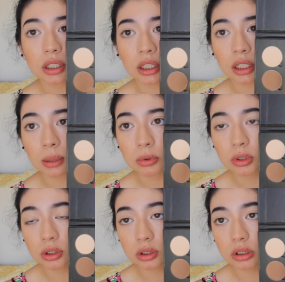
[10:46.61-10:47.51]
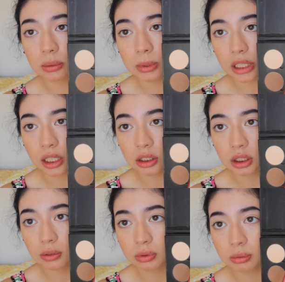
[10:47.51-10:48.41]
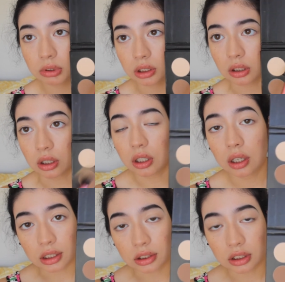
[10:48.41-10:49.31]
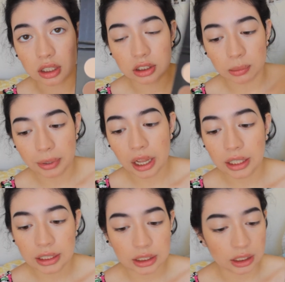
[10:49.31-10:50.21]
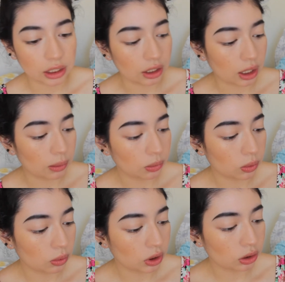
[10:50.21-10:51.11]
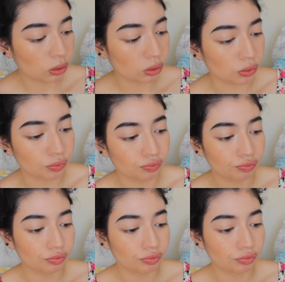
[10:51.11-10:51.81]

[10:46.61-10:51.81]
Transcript: and I'm going to use the banana shape from the Anastasia palette, and I'm going to